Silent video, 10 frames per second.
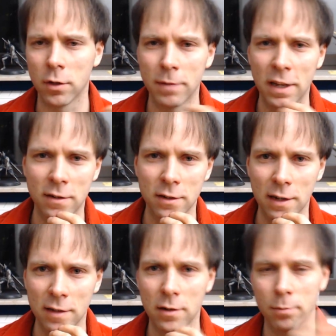mentioned
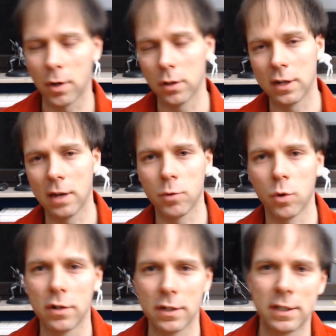yet about the
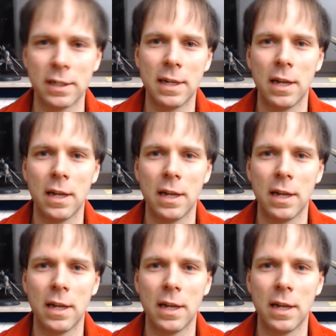camcorder.